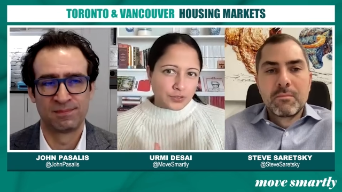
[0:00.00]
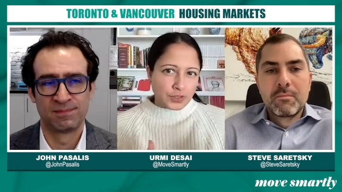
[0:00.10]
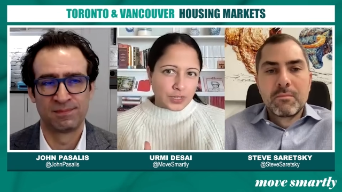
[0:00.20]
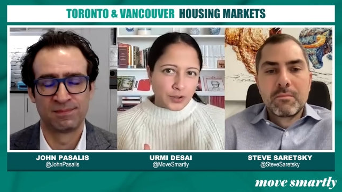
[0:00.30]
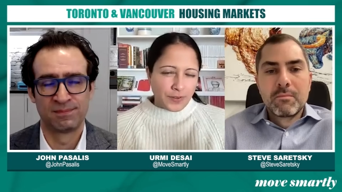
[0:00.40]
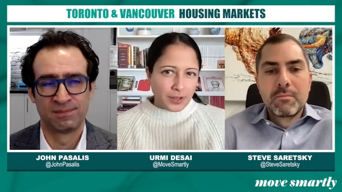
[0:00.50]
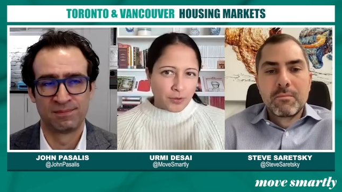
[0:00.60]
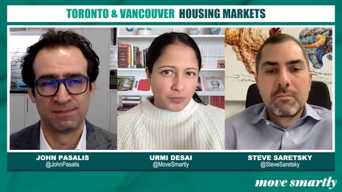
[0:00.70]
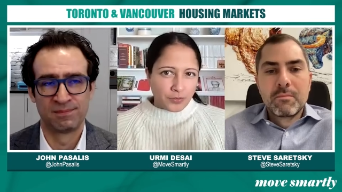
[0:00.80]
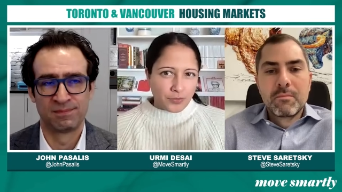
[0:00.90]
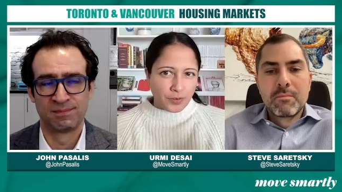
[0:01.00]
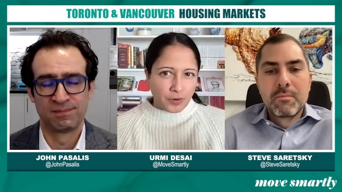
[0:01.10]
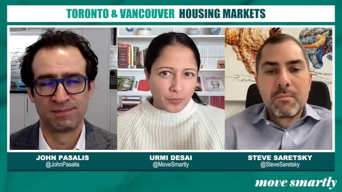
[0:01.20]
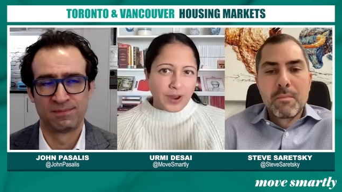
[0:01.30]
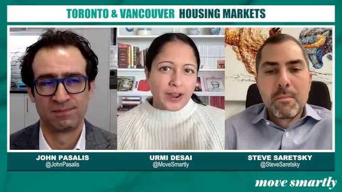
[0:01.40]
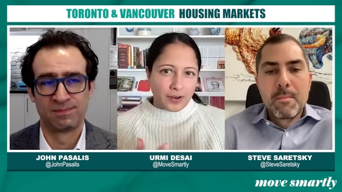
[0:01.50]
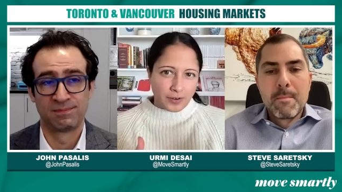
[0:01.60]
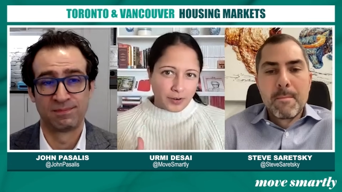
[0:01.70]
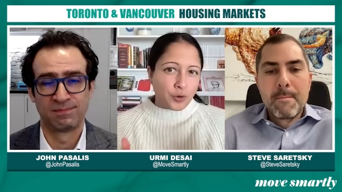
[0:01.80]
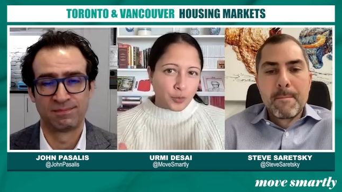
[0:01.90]
Speaker 1: know, single family homes are, are
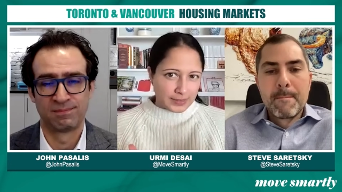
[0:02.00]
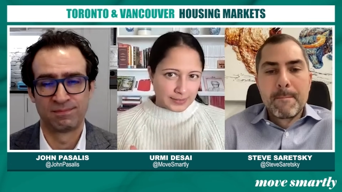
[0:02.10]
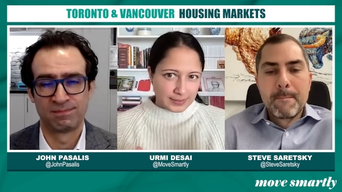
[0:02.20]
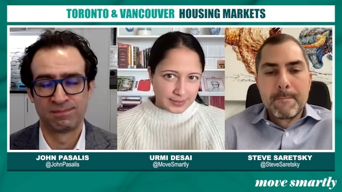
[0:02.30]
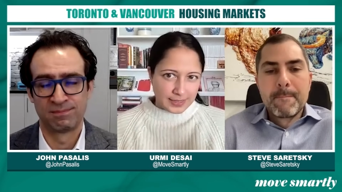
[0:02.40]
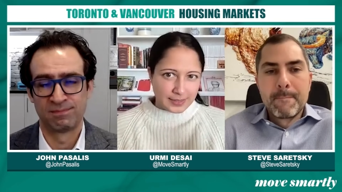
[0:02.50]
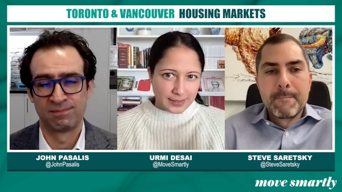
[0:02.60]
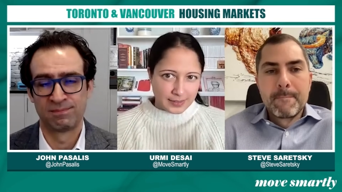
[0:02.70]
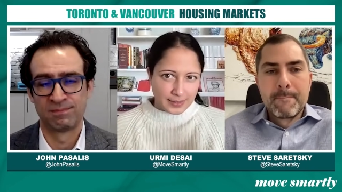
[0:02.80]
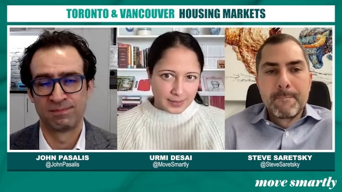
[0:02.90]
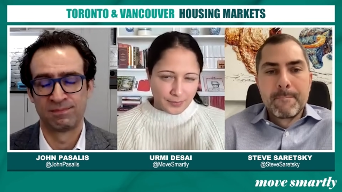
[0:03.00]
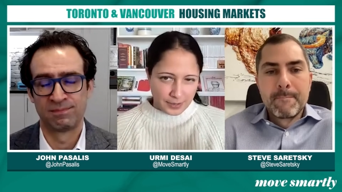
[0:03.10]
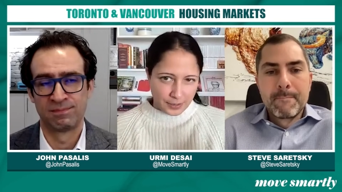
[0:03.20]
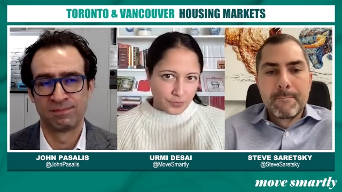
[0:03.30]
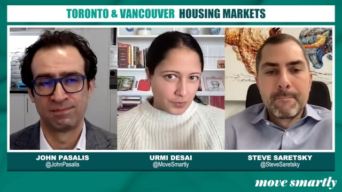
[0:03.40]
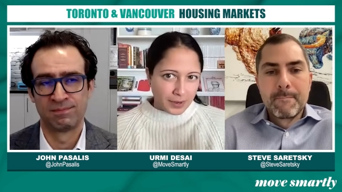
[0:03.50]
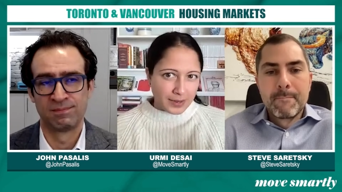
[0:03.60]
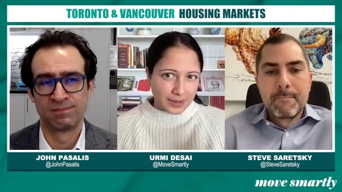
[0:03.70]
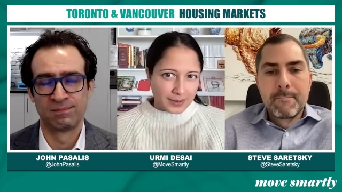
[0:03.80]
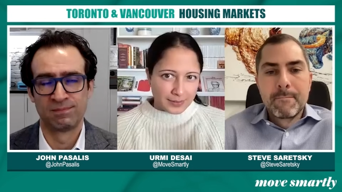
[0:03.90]
rare new ones in the Vancouver
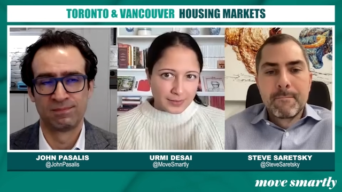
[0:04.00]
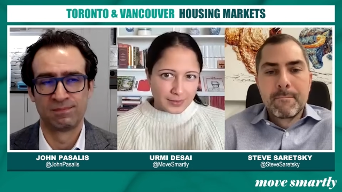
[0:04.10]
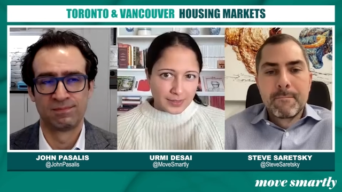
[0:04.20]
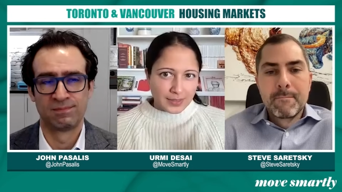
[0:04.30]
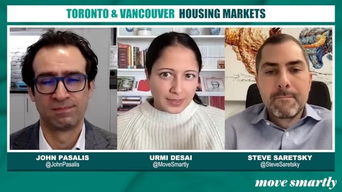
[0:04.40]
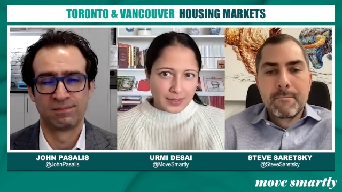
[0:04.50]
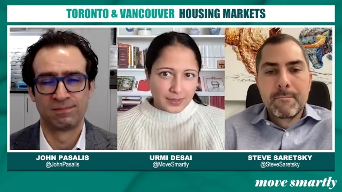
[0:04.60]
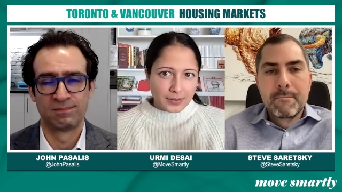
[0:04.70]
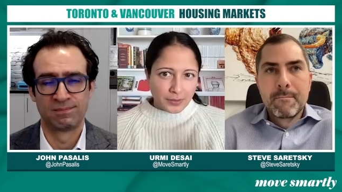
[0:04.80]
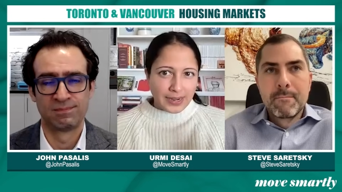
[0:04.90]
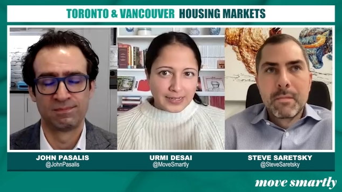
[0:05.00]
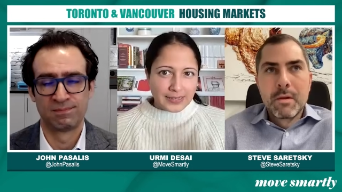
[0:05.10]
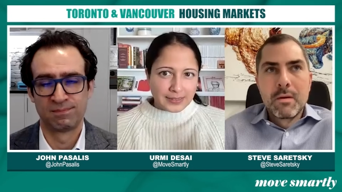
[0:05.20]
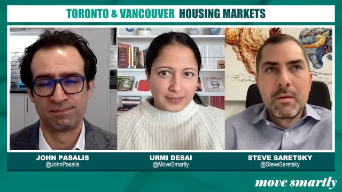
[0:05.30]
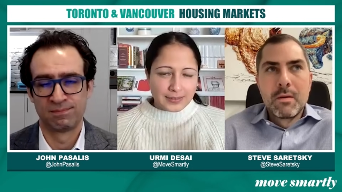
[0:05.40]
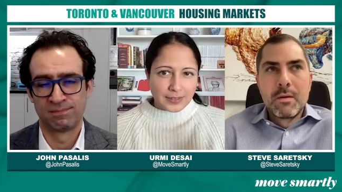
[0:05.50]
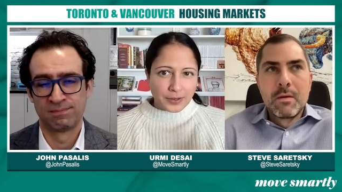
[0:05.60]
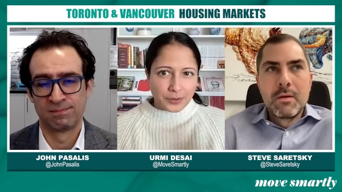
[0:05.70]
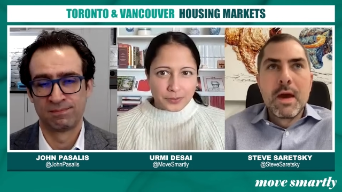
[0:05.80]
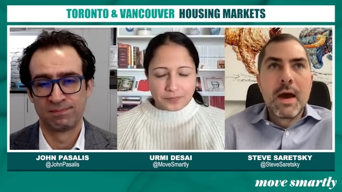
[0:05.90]
market, right?
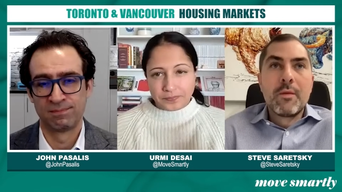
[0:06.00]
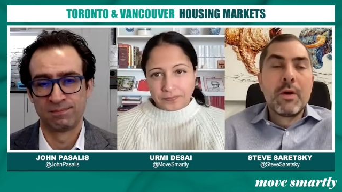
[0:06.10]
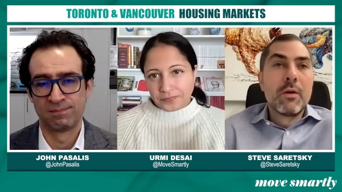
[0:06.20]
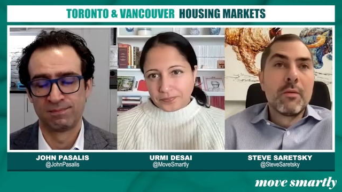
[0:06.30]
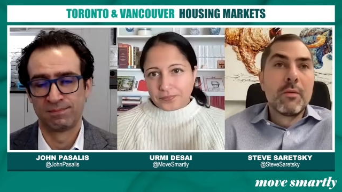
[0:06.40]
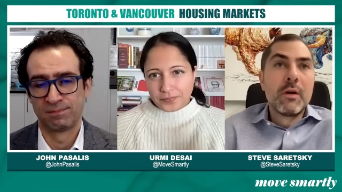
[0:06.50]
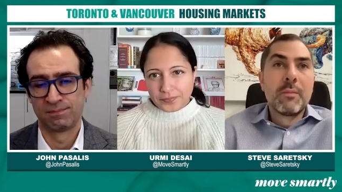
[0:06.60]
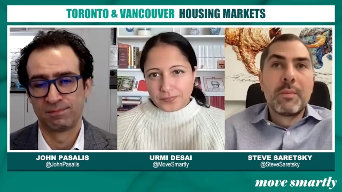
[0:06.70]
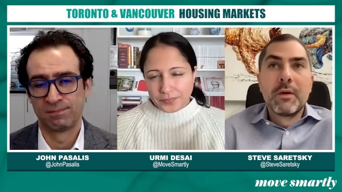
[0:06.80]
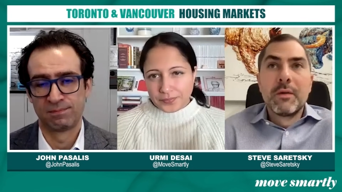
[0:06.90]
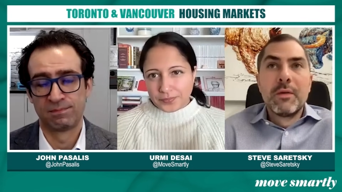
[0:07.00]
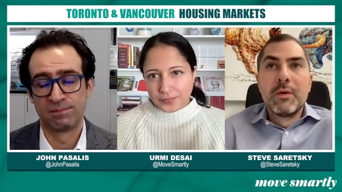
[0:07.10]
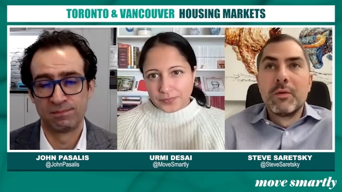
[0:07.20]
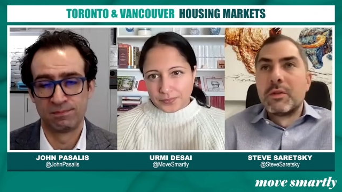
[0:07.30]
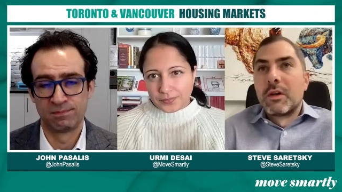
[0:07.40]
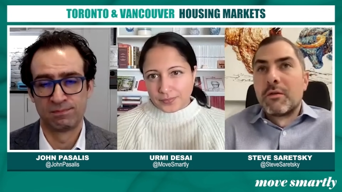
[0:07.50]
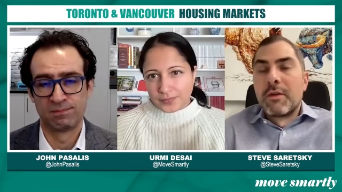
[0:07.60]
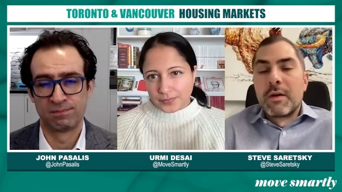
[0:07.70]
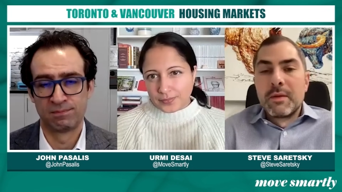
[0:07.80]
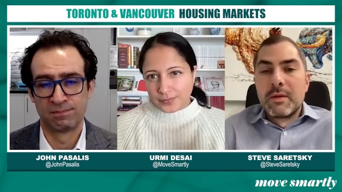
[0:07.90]
So
Speaker 2: yeah, we don't we don't build new
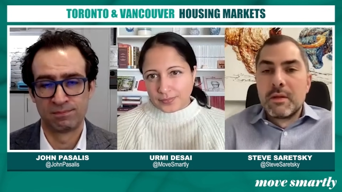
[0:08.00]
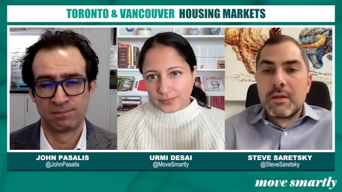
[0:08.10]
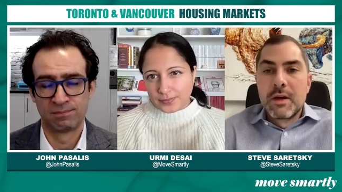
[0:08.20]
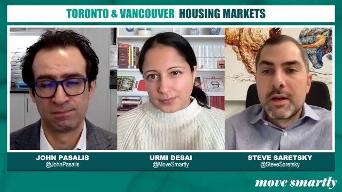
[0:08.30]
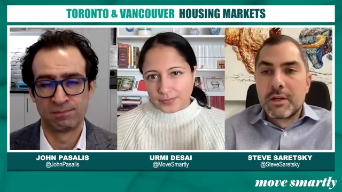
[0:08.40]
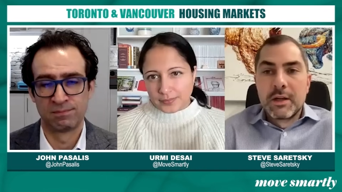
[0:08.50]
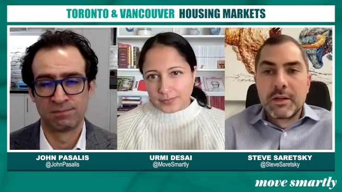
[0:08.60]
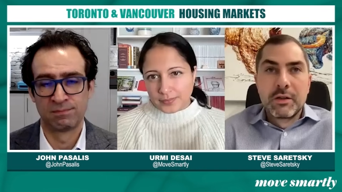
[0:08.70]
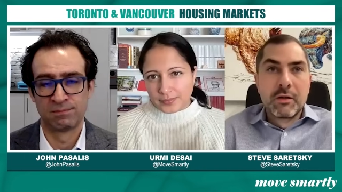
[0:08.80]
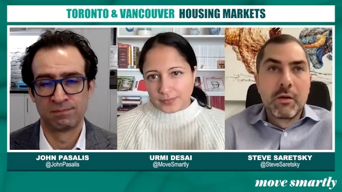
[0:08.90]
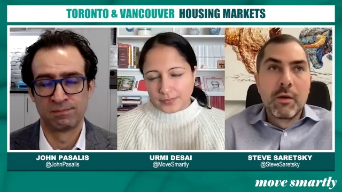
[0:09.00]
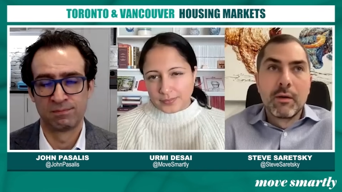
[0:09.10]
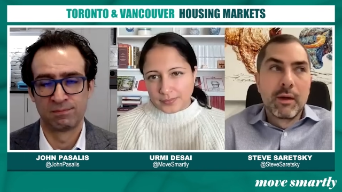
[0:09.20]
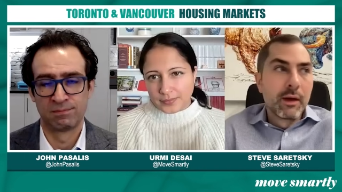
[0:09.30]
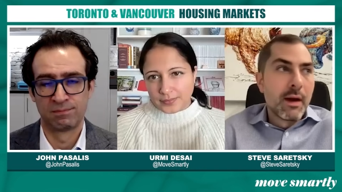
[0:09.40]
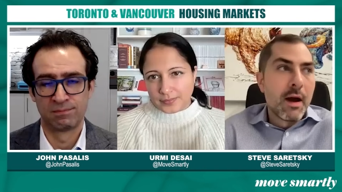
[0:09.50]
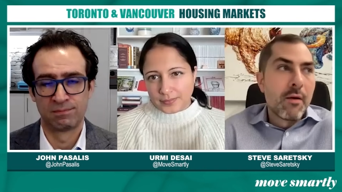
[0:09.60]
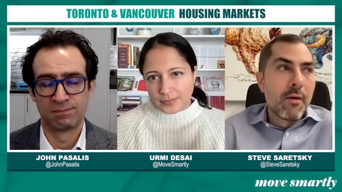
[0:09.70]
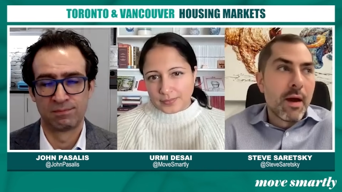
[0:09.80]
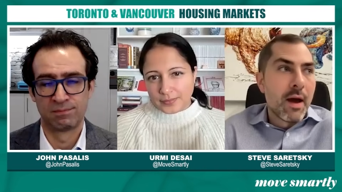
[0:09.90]
single family detached unless you're going like an
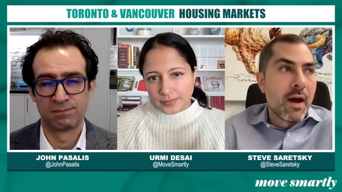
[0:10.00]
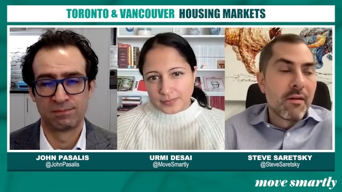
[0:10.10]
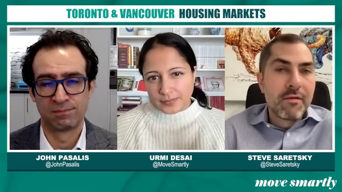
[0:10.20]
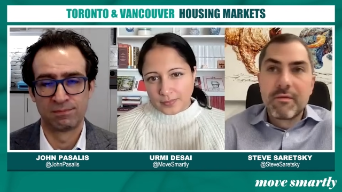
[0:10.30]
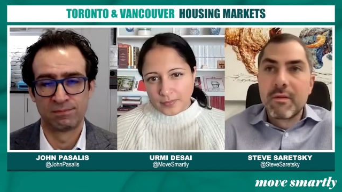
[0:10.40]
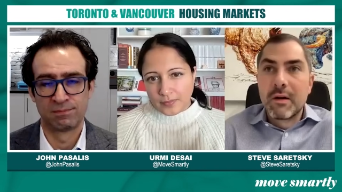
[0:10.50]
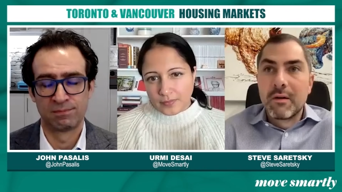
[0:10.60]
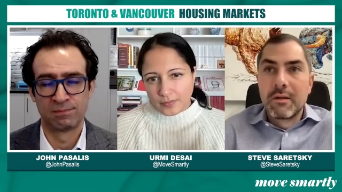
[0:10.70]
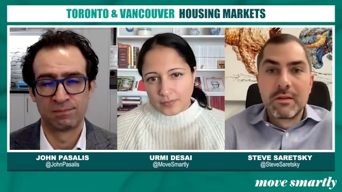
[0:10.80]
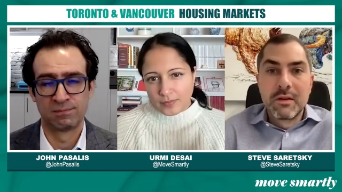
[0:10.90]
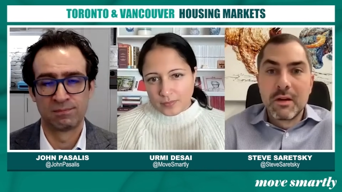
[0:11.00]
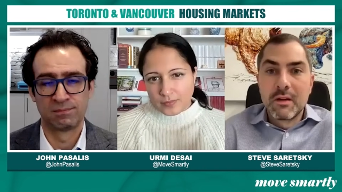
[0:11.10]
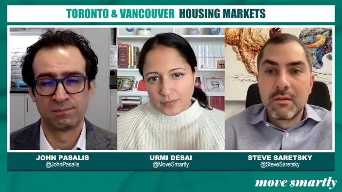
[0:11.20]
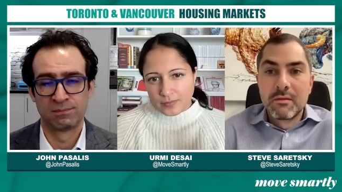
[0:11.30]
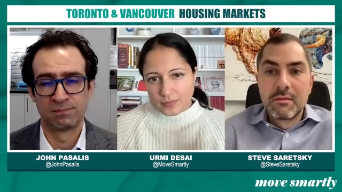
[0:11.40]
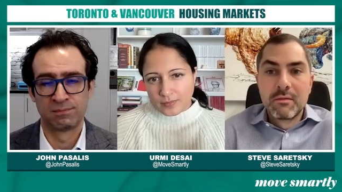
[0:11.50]
hour and a half out of the city.